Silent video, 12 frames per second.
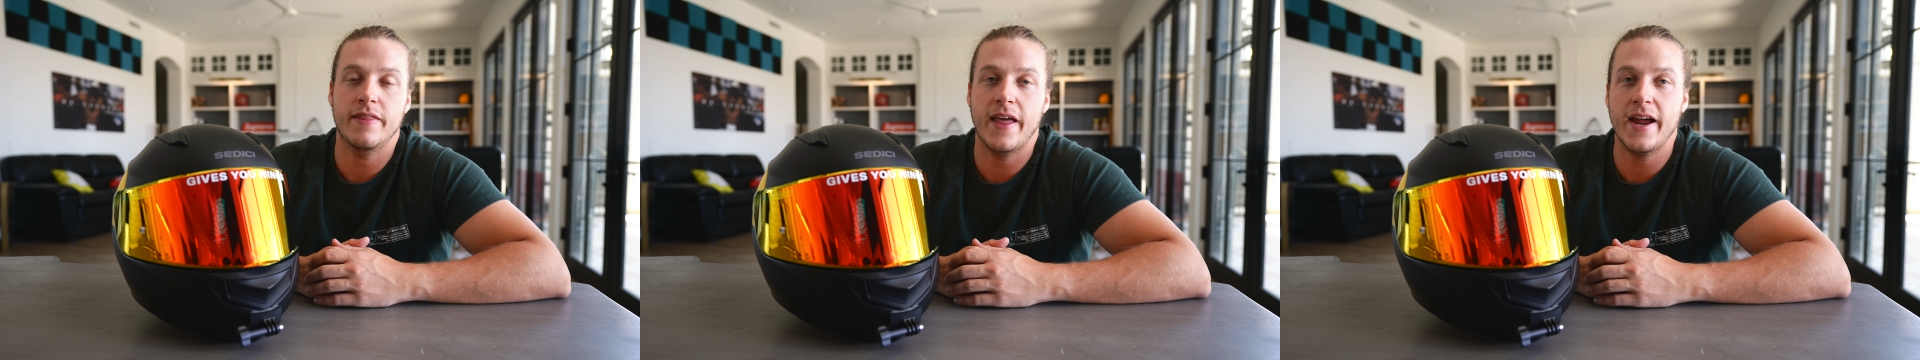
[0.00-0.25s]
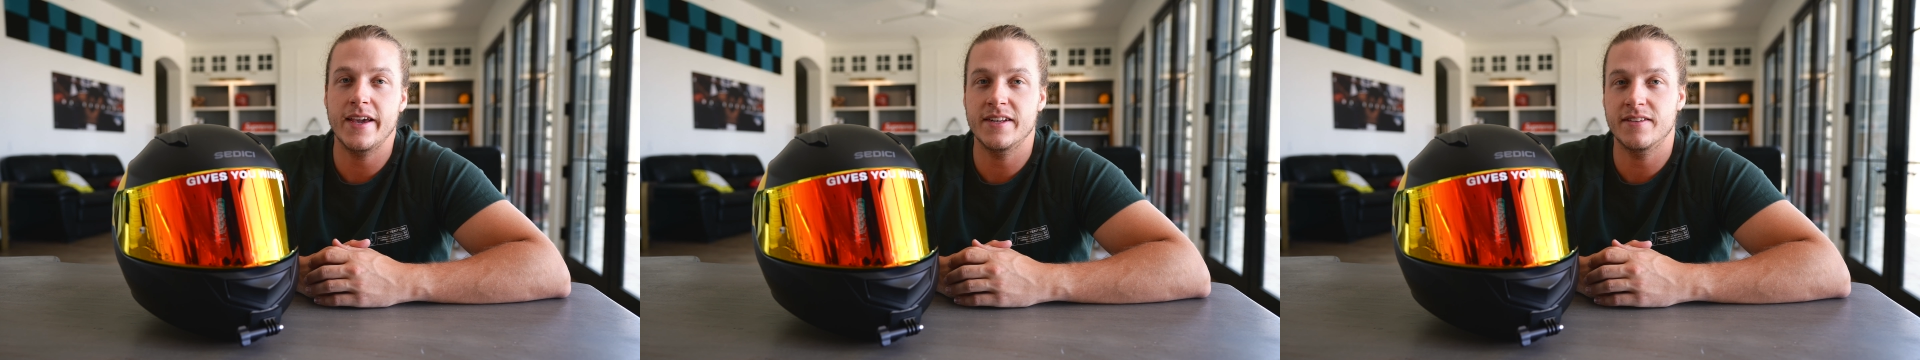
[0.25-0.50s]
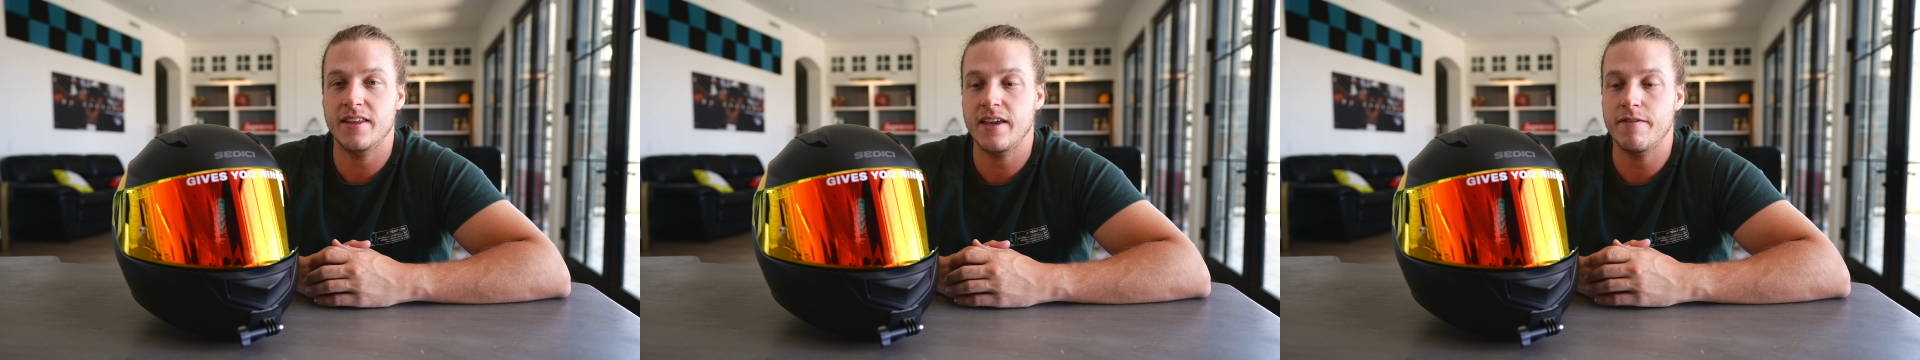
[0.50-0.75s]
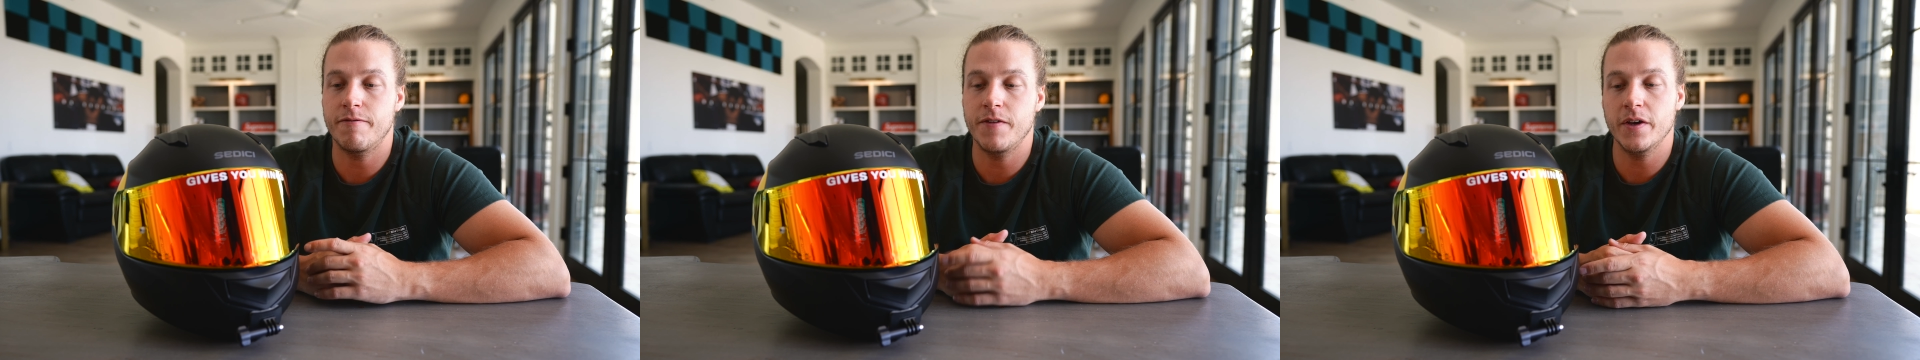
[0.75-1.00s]
and that is
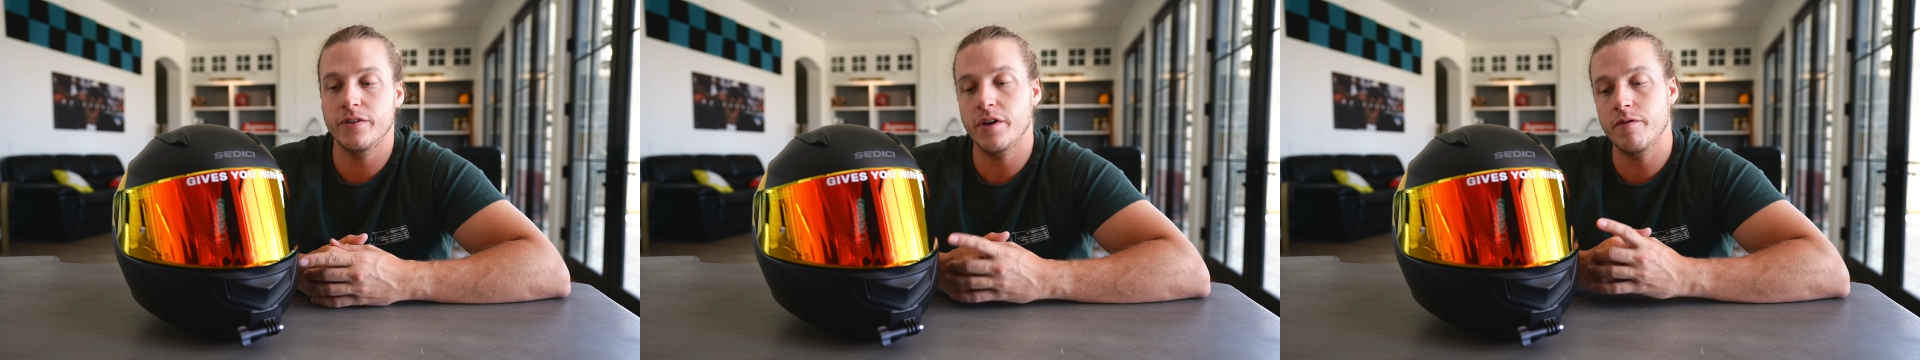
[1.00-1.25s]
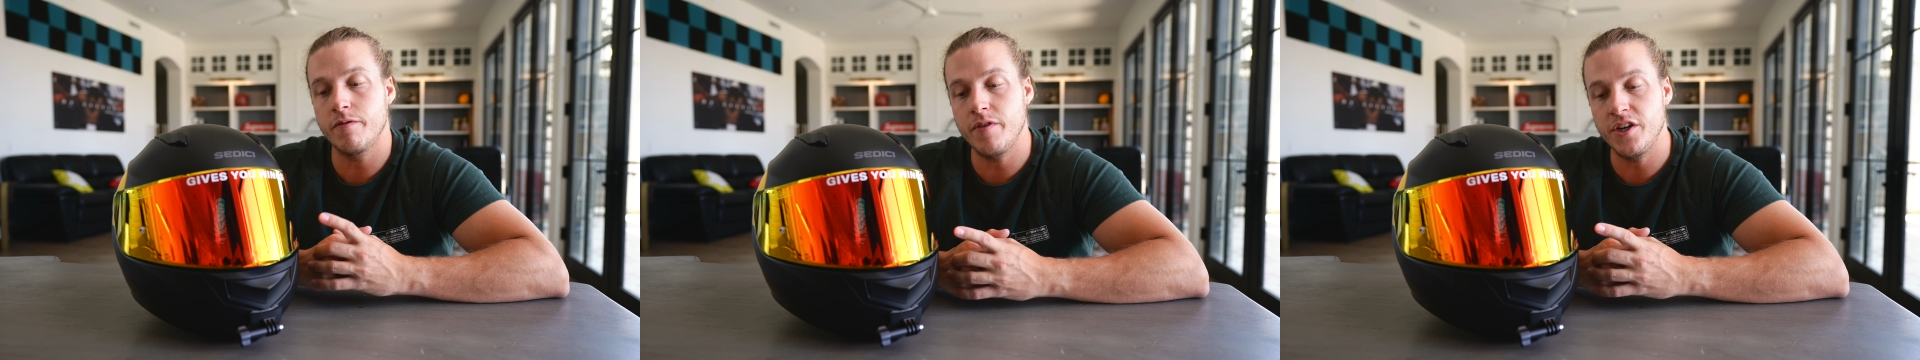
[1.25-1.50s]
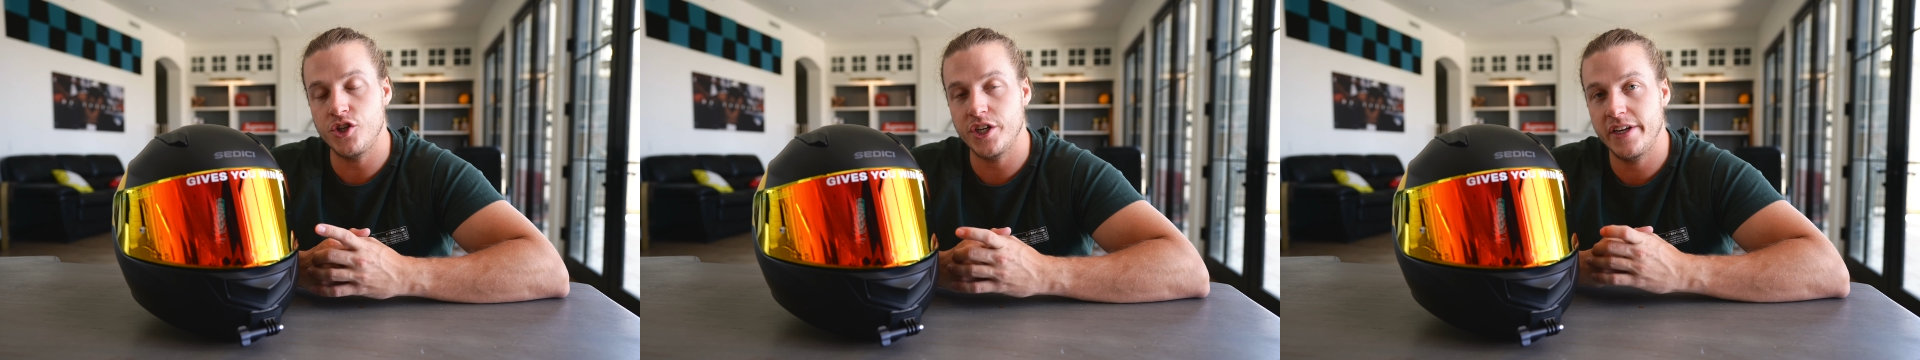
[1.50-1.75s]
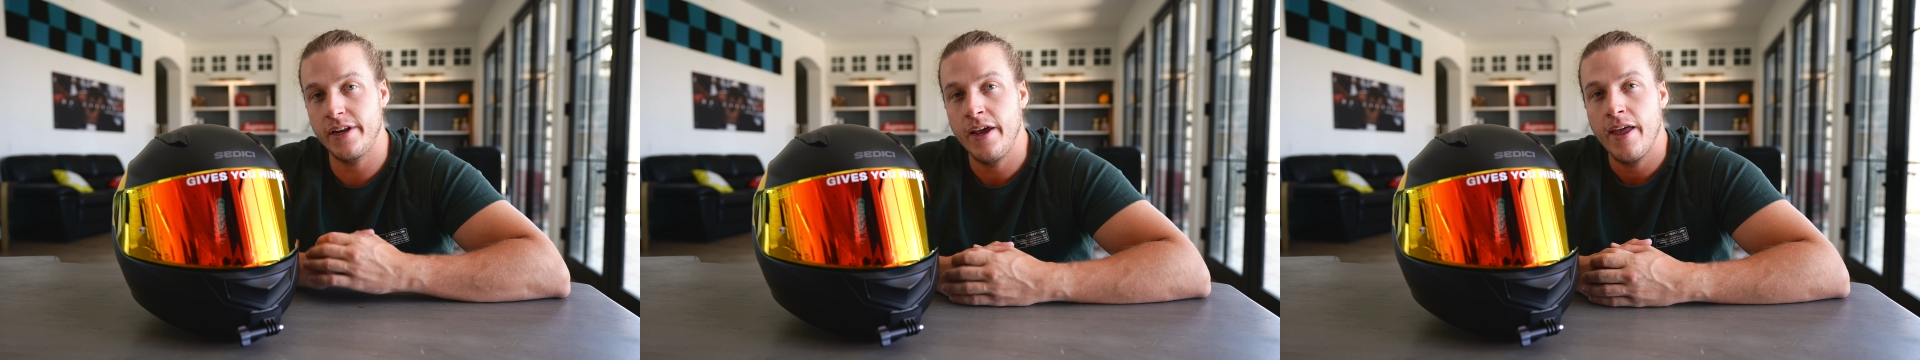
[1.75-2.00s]
the field of
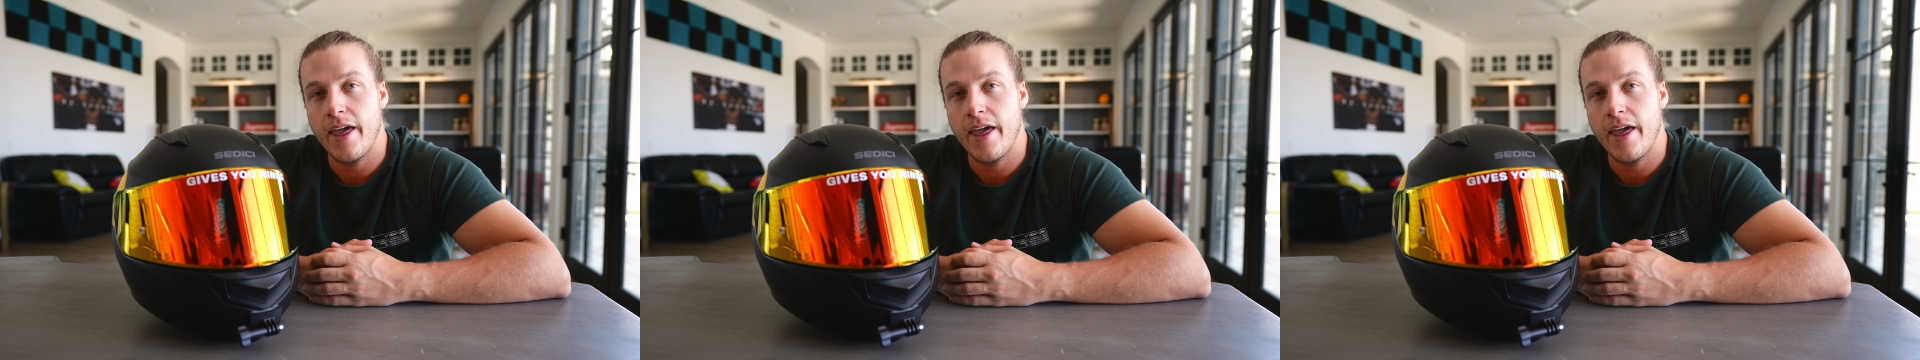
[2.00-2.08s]
vision,